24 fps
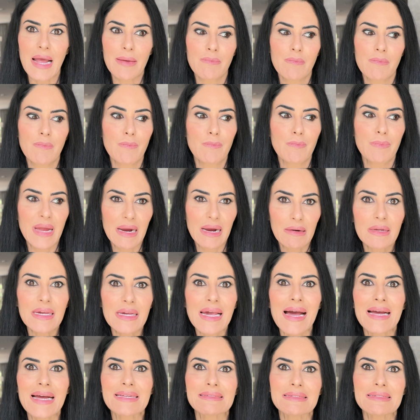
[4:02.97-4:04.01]
I barely
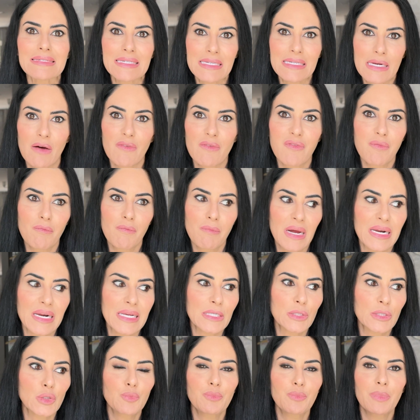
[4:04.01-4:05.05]
had enough
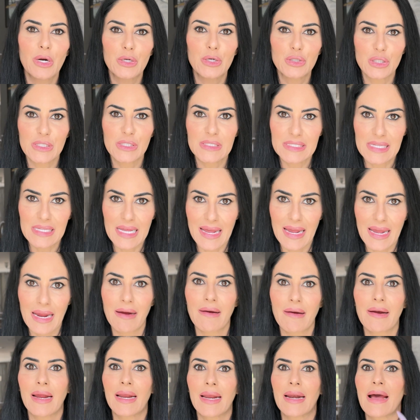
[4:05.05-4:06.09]
money to purchase the
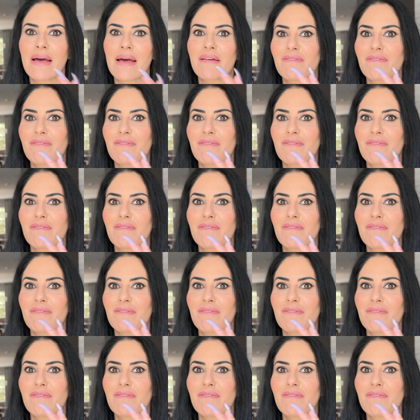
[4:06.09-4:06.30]
hair, and